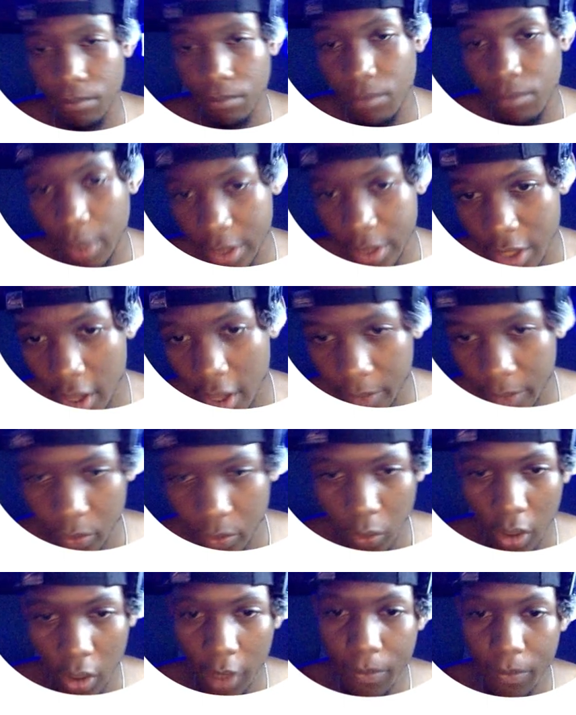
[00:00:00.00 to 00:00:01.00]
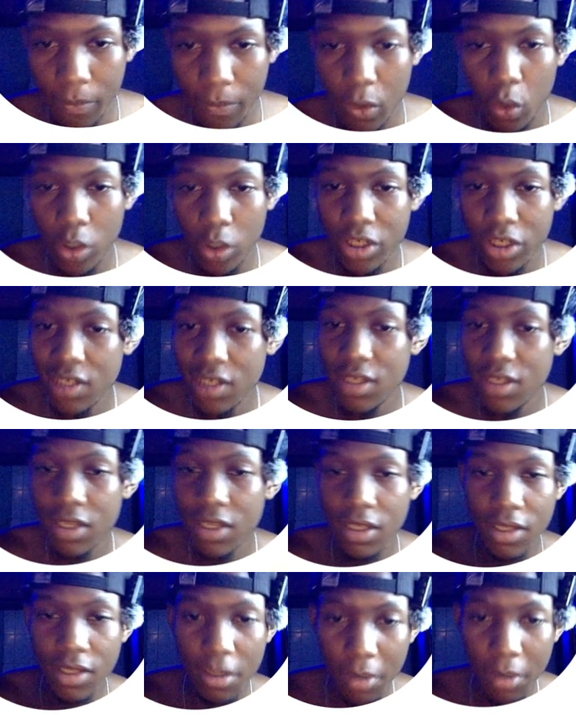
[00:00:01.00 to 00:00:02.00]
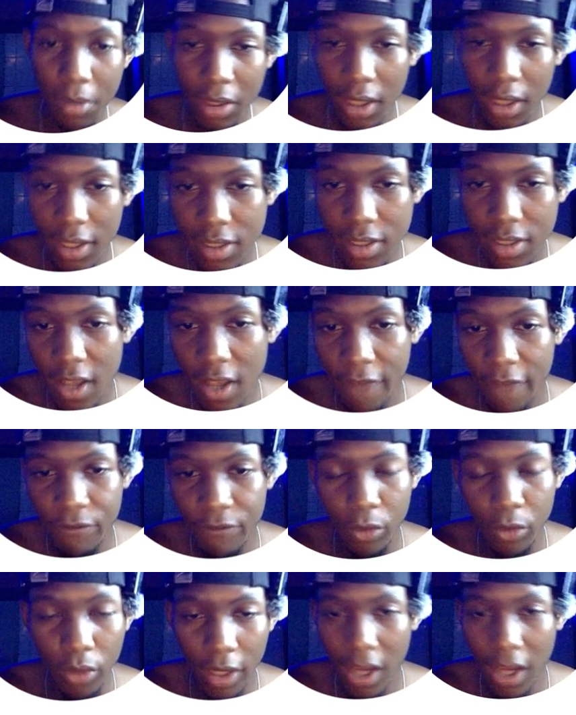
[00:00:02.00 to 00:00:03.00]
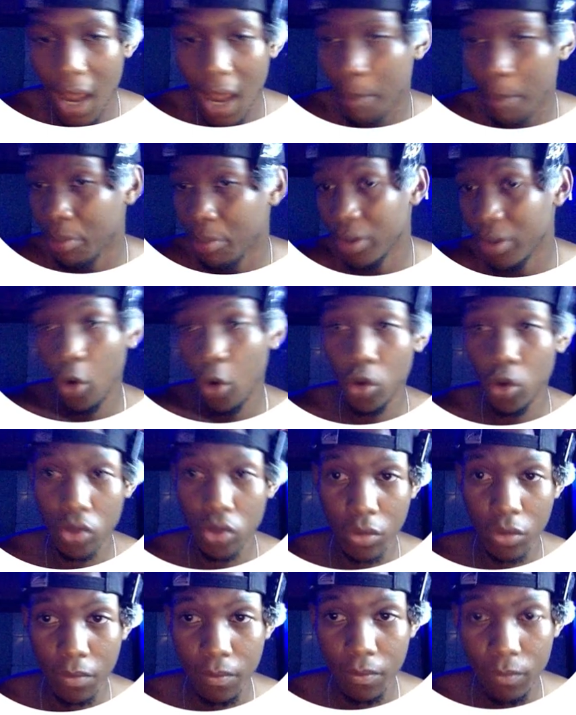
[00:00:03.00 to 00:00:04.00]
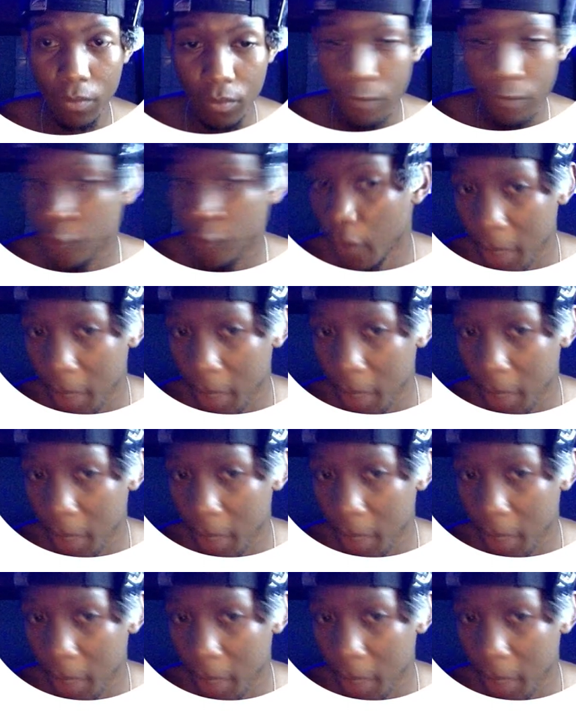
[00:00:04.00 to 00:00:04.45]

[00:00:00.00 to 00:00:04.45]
but yeah, okay. Questions in subject lines I feel like are pretty awesome. For